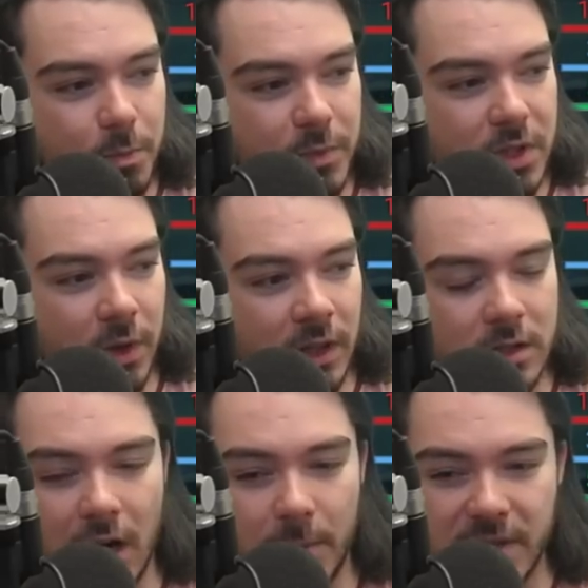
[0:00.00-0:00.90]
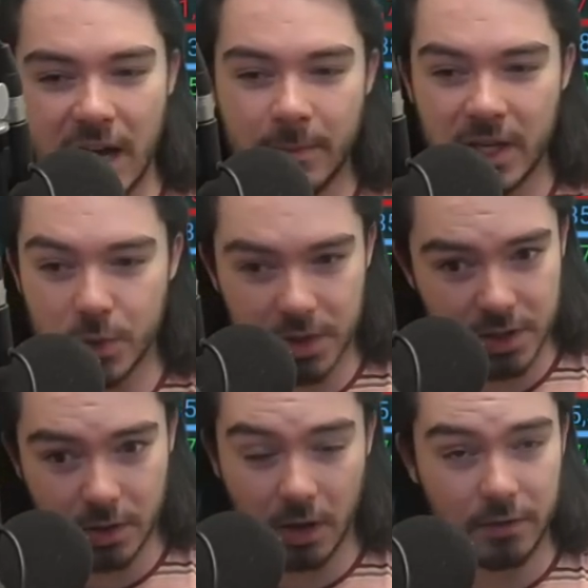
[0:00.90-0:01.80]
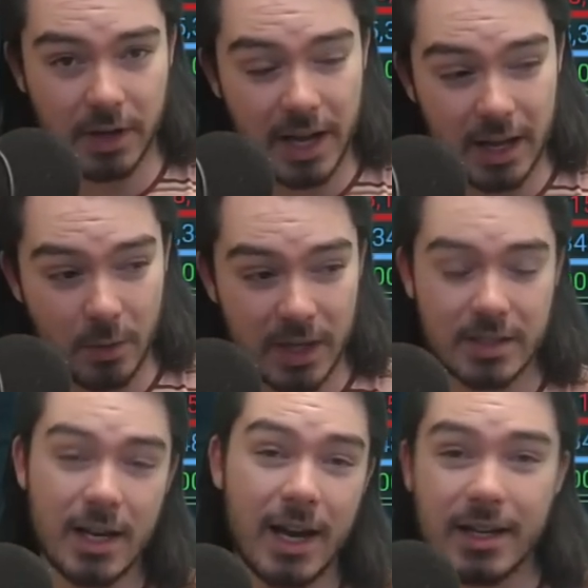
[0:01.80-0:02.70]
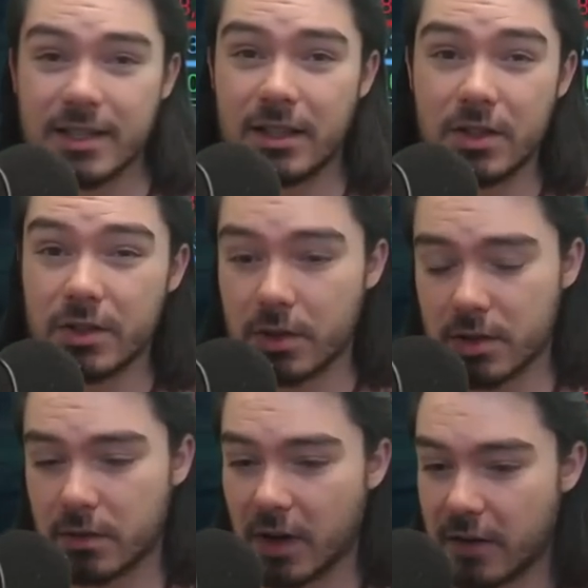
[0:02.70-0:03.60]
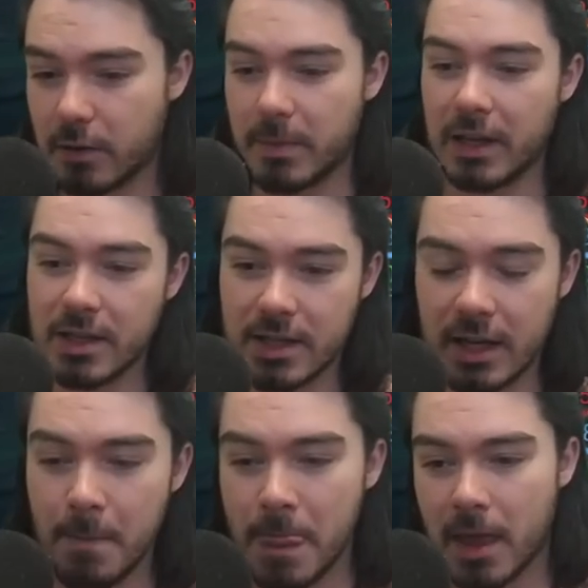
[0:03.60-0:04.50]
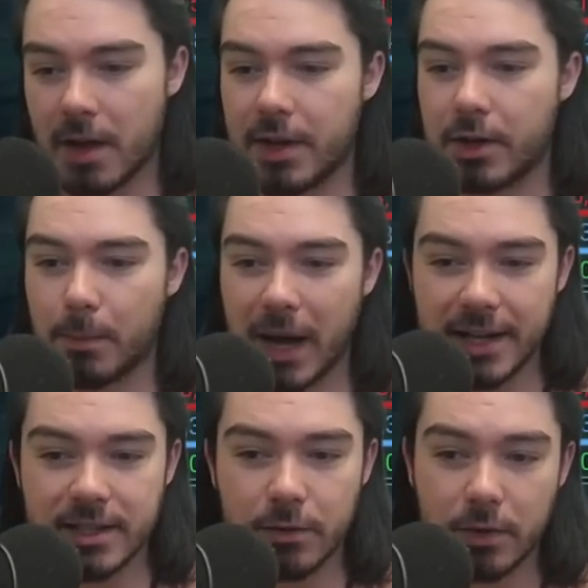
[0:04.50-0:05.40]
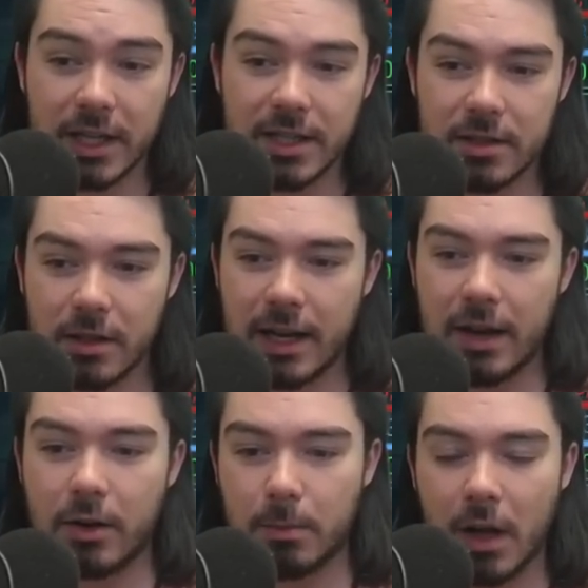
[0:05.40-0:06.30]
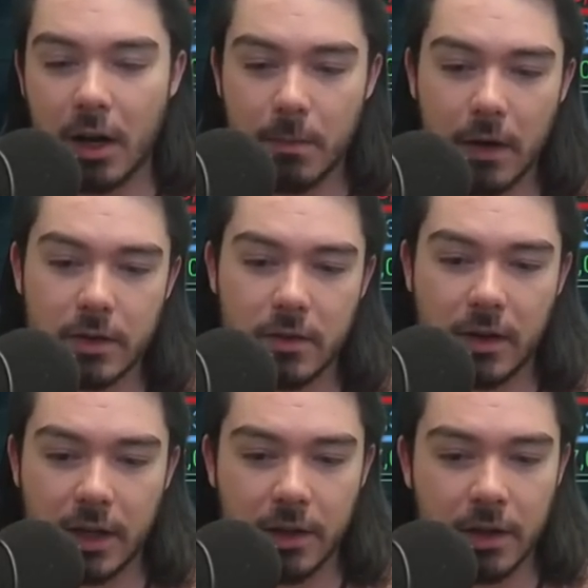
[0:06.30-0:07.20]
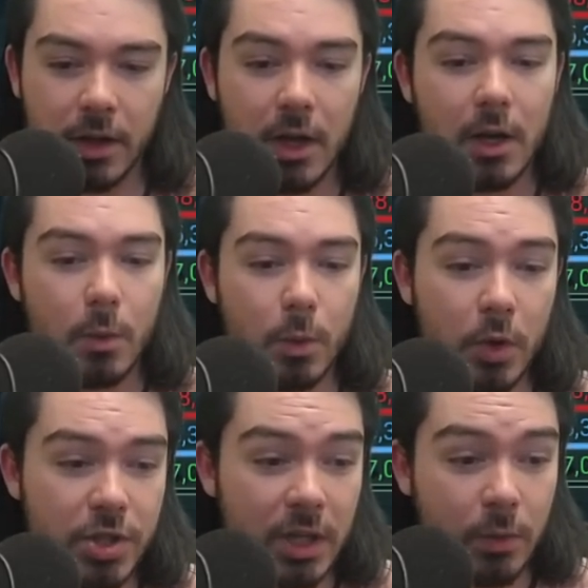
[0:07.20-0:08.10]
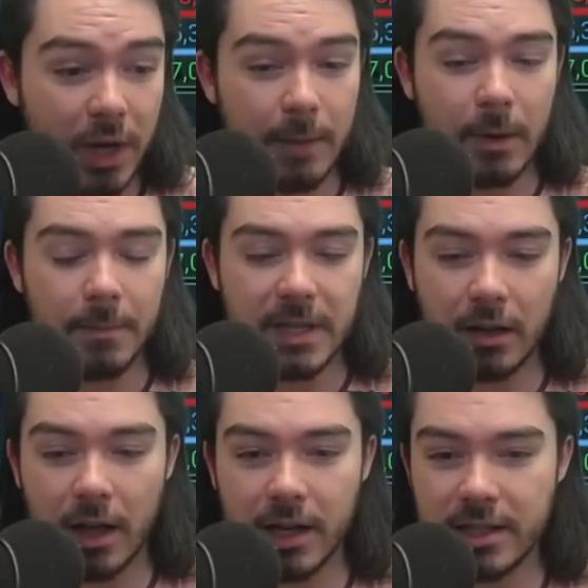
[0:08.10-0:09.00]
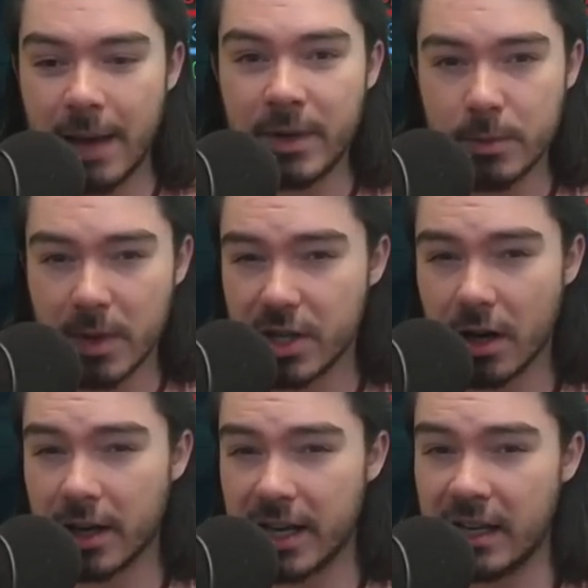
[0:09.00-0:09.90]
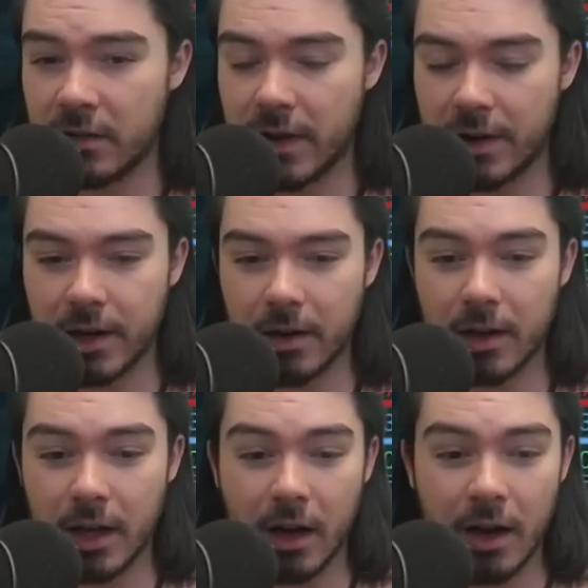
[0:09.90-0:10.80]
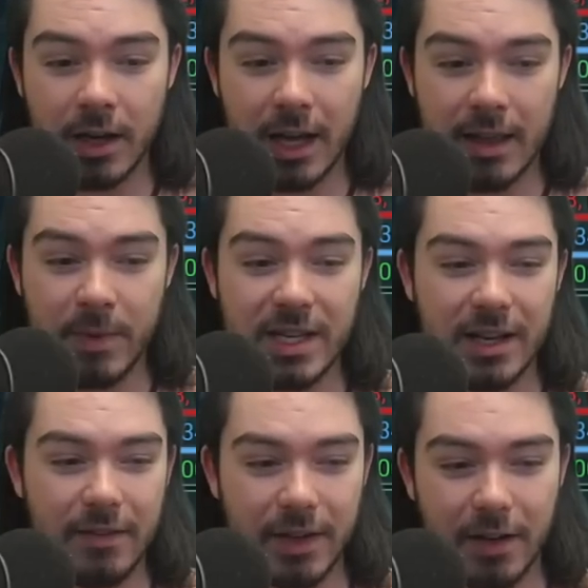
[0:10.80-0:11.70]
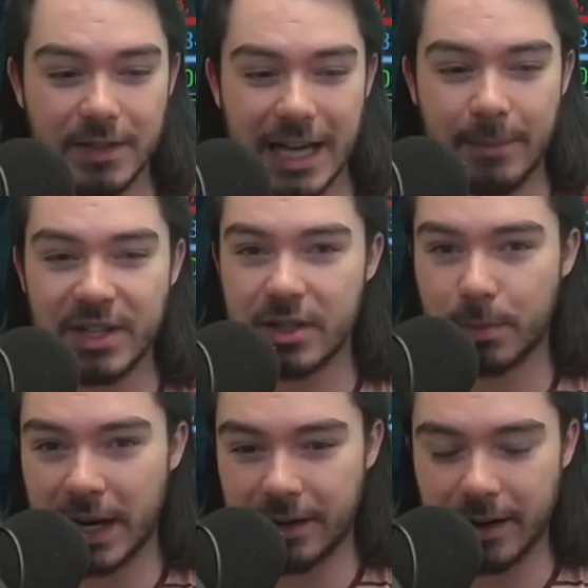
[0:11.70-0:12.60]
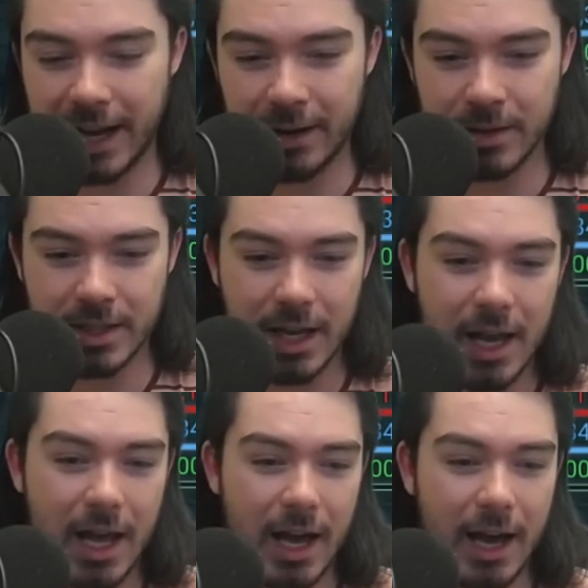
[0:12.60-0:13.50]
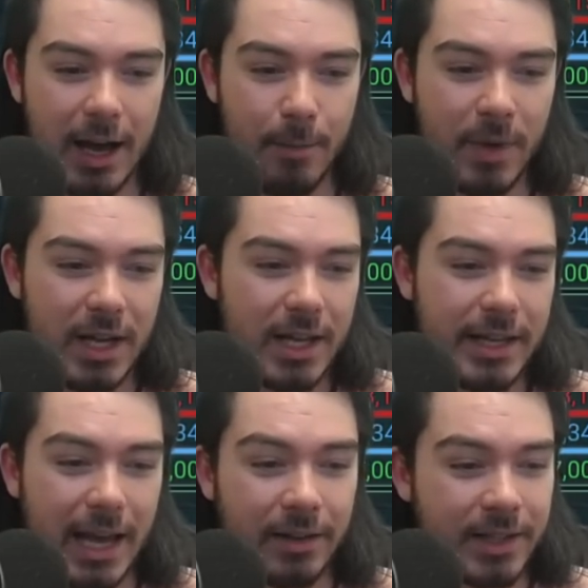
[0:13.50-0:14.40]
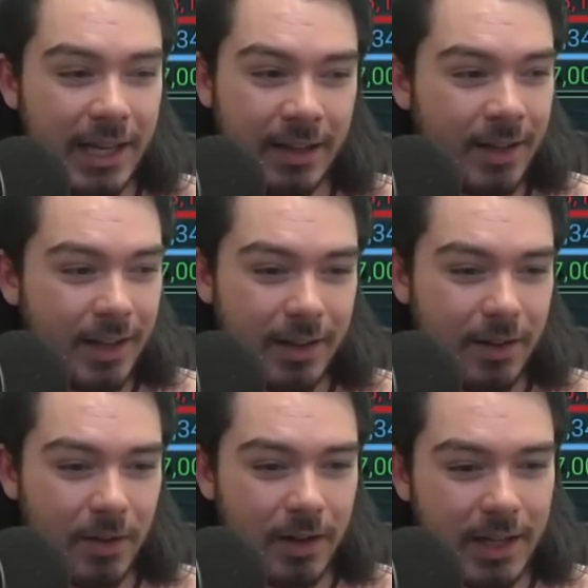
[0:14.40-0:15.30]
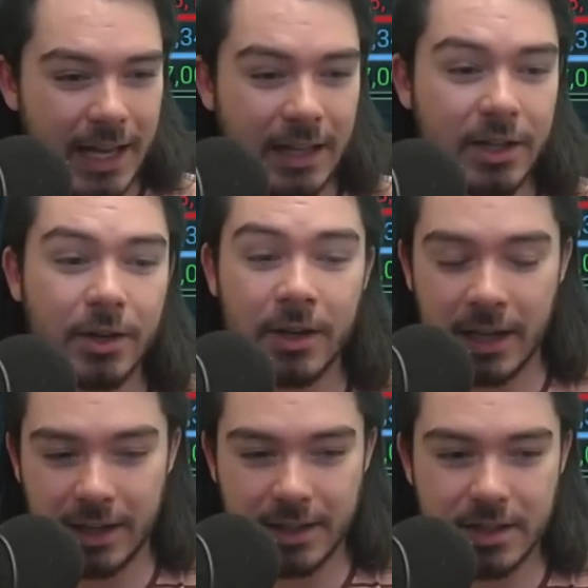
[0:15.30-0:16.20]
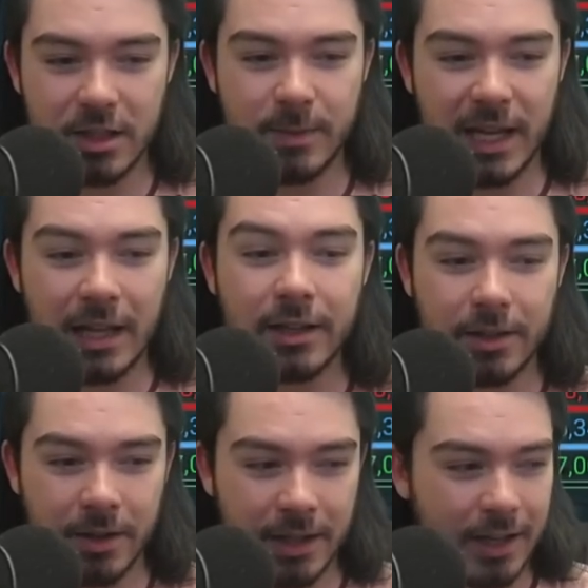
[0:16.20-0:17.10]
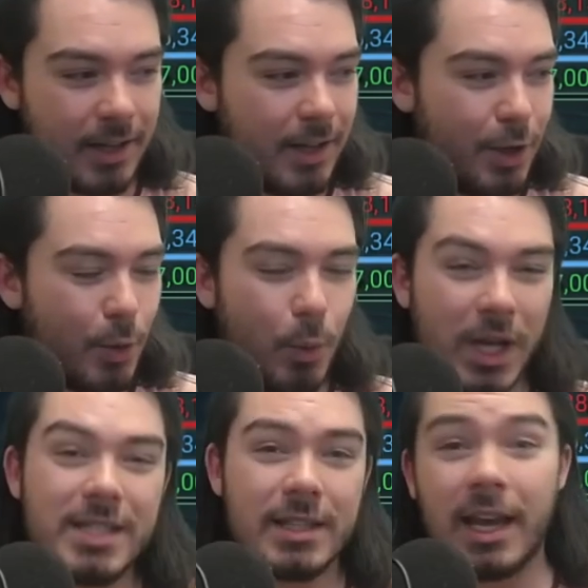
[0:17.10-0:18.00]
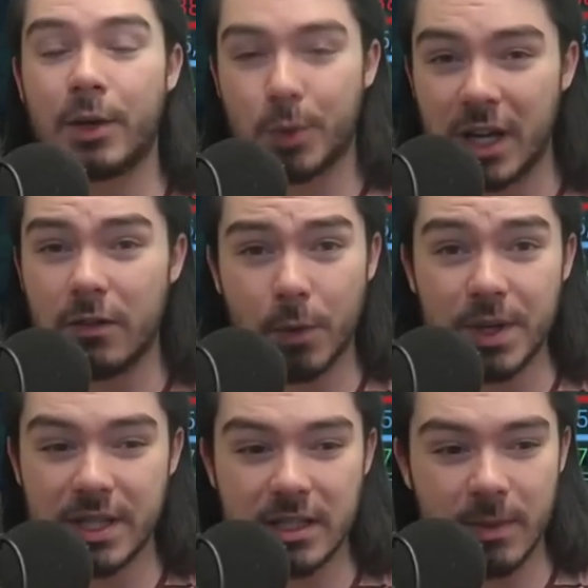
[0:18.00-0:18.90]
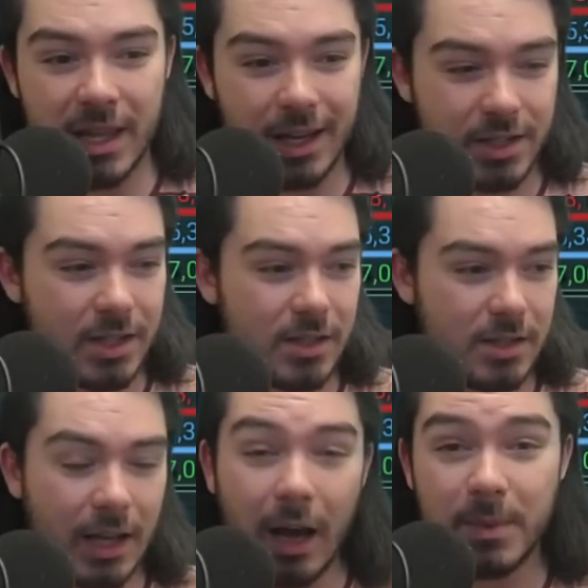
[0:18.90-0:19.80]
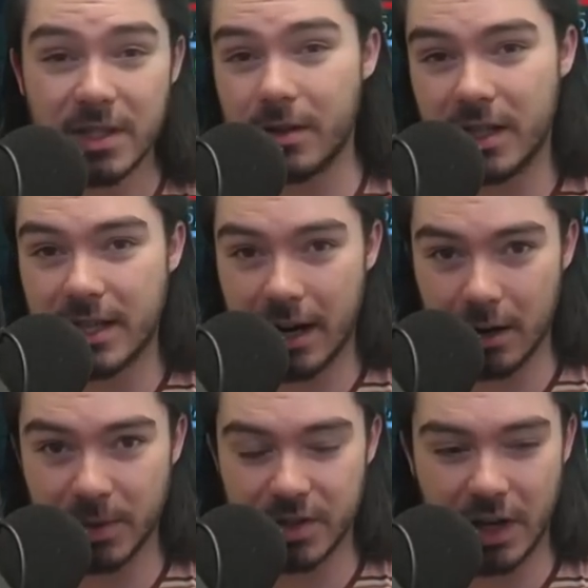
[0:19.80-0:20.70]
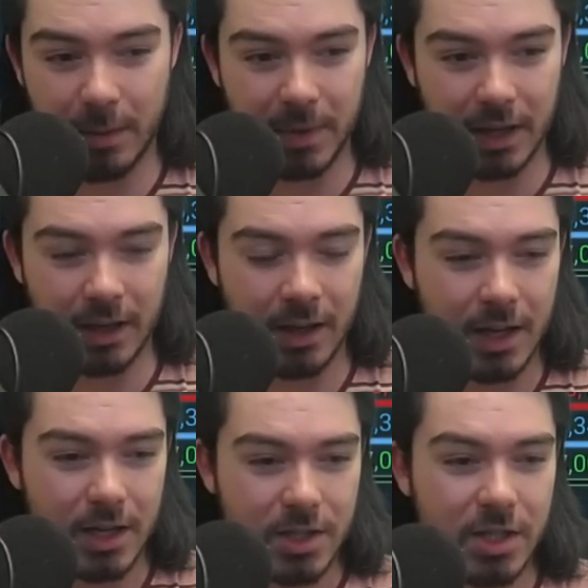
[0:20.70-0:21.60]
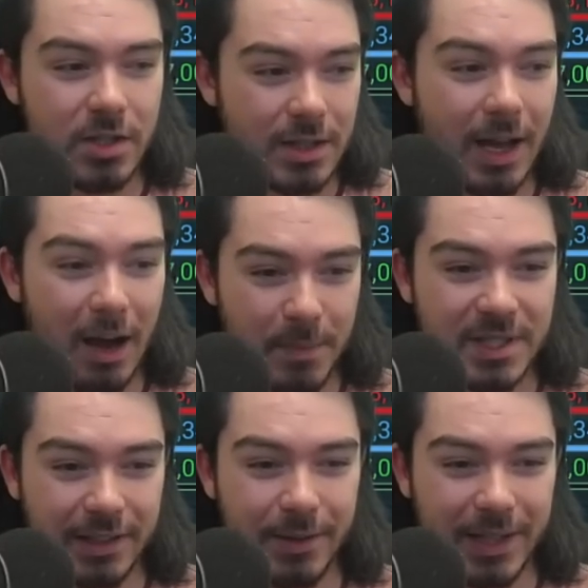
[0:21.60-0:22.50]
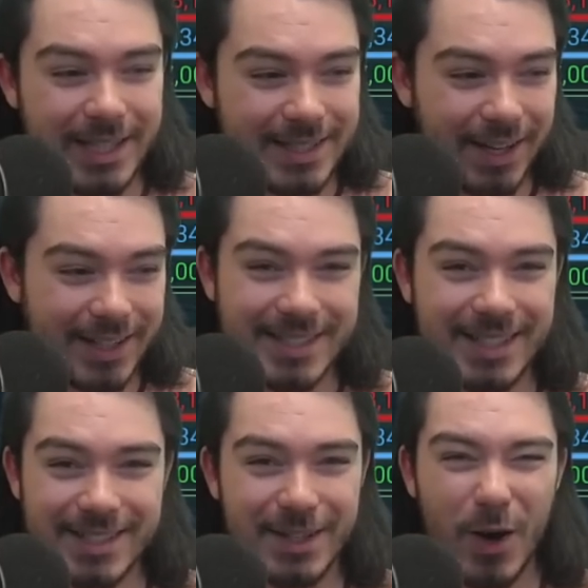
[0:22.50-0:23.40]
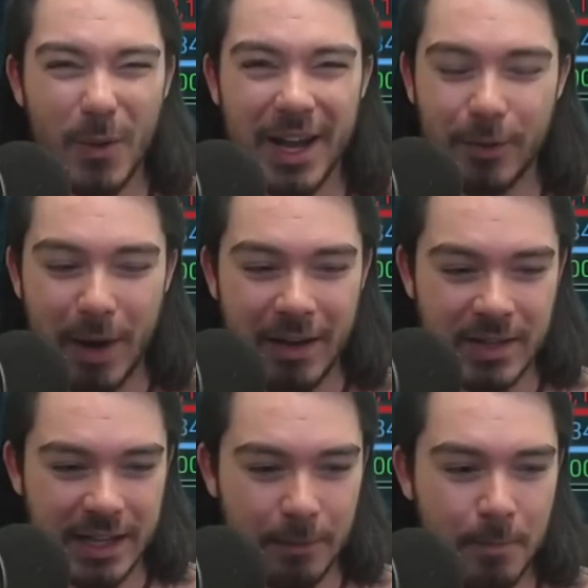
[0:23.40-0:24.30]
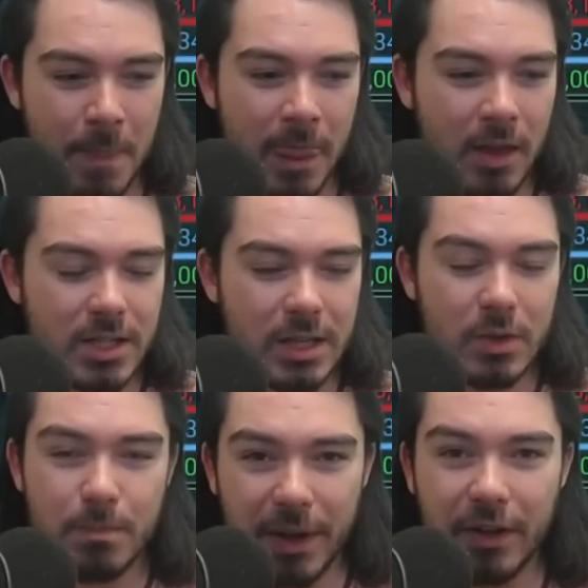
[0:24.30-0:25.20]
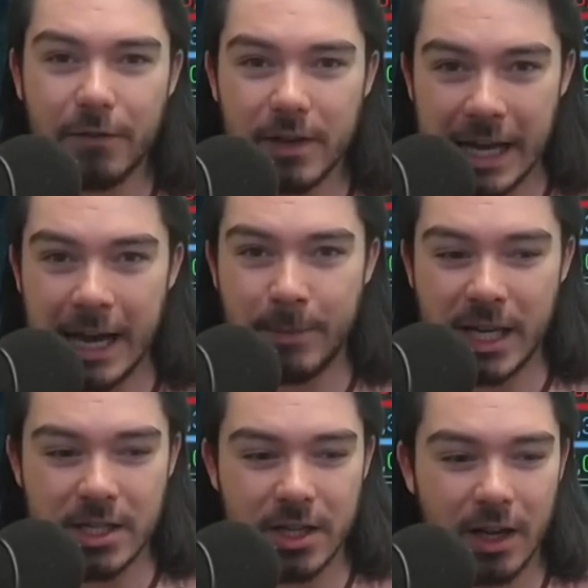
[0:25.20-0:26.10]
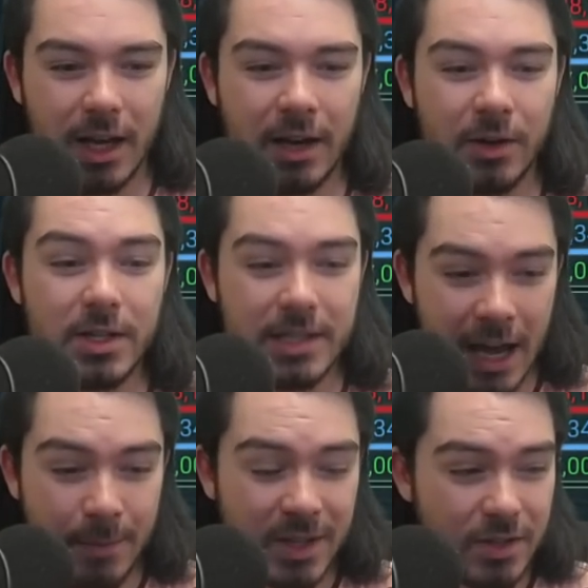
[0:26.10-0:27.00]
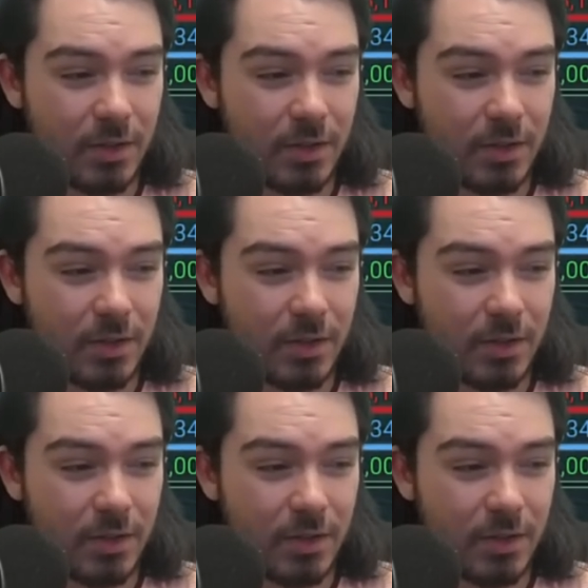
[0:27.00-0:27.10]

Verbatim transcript: doing the top damage with just all of her AoE attacks and just her survivability. I think her passive really stood out. Her block buff is very good. Wuji really pumped out a lot of damage, but she got eaten very early on, and then we didn't have enough damage to break her out. Um, Yelagina, or Yelagurna, excuse me, Yelagurna once again reinforcing to me that she's just an absolutely terrible champion. She just absolutely sucks. There's no way around it. She was built for damage, and her damage is